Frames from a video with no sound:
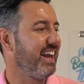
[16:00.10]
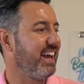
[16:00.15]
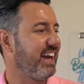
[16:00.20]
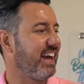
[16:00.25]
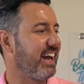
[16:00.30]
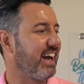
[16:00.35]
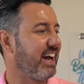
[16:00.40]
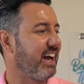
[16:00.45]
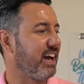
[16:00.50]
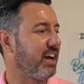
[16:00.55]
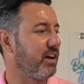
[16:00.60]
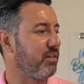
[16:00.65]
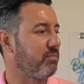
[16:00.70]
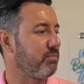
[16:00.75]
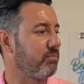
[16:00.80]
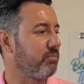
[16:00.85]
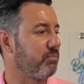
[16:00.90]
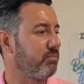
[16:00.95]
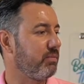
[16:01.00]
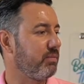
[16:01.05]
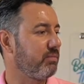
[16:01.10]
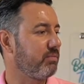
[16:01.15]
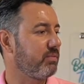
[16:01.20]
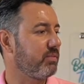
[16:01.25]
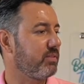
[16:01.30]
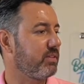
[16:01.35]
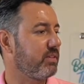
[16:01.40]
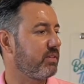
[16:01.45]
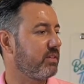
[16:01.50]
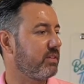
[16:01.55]
I
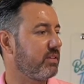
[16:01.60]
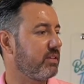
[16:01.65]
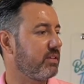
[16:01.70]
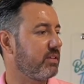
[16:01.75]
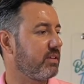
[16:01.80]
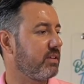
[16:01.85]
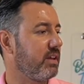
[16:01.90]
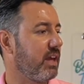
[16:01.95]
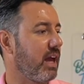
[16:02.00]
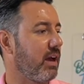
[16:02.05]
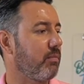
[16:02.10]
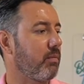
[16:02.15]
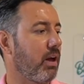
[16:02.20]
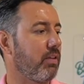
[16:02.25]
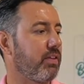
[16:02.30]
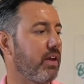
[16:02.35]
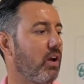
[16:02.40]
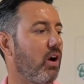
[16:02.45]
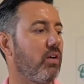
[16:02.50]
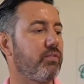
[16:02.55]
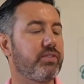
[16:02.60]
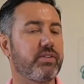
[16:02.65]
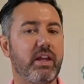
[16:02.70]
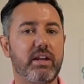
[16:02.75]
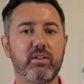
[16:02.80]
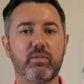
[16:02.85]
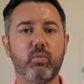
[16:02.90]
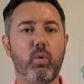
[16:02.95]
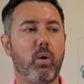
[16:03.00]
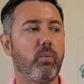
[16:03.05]
think offset
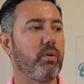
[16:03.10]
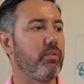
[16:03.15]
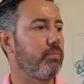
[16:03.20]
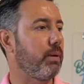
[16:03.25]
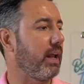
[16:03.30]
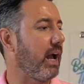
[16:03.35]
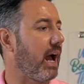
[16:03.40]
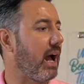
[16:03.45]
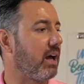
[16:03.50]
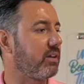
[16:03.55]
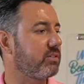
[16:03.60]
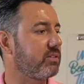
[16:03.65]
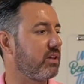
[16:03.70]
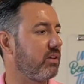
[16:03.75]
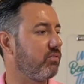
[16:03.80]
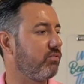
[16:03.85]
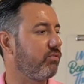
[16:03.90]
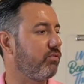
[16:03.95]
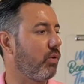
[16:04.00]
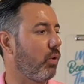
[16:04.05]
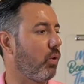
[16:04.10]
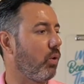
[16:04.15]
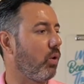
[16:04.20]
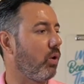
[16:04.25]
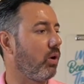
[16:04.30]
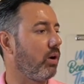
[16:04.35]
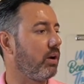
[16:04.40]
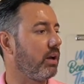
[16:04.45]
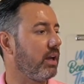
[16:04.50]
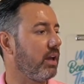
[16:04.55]
is what we've been asking
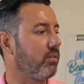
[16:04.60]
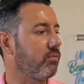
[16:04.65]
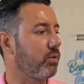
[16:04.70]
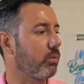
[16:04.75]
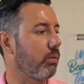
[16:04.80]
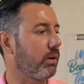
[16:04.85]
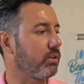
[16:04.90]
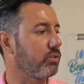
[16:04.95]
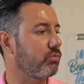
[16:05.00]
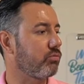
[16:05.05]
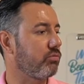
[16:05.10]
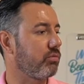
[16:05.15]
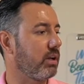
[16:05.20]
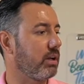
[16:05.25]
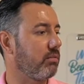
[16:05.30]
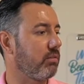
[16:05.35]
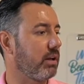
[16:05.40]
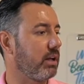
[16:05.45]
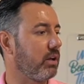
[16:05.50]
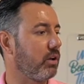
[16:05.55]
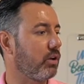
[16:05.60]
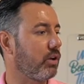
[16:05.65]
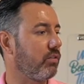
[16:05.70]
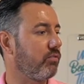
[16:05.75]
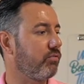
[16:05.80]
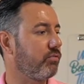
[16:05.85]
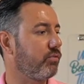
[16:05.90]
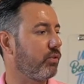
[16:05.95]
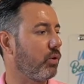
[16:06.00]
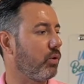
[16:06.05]
for. Everyone's really, really looking
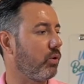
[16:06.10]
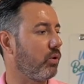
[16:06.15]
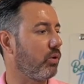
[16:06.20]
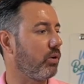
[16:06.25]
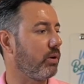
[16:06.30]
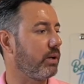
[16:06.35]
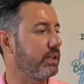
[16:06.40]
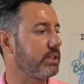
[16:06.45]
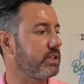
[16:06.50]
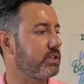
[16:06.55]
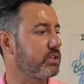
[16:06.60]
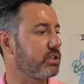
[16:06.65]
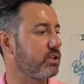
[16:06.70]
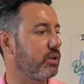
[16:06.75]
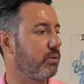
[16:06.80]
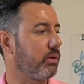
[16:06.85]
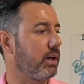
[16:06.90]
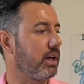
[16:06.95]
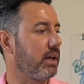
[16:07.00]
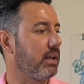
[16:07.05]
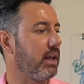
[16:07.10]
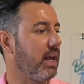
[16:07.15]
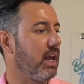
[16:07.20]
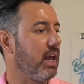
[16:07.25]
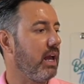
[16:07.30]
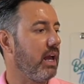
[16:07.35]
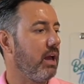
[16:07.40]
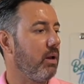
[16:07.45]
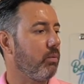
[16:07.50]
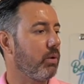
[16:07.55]
forward to it.
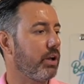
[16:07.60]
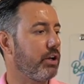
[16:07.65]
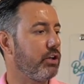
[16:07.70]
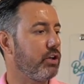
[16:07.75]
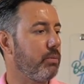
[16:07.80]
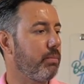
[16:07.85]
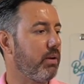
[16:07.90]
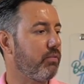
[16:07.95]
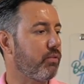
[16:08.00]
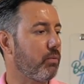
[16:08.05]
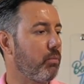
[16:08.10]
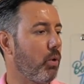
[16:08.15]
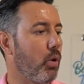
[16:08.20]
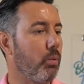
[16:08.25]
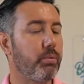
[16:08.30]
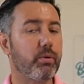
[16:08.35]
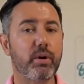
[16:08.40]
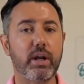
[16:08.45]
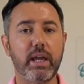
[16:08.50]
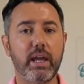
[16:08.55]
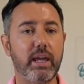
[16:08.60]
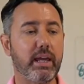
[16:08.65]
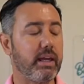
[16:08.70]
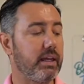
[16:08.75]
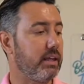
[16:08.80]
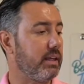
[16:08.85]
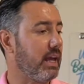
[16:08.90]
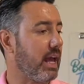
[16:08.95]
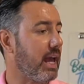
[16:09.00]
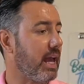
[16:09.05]
We've got a newbie from Albury,
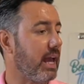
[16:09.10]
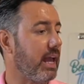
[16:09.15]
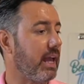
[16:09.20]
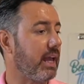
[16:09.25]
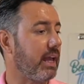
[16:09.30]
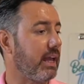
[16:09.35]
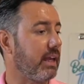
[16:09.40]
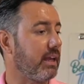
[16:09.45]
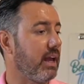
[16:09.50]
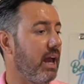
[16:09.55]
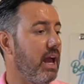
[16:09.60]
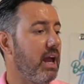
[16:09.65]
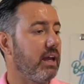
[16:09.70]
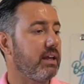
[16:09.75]
yay!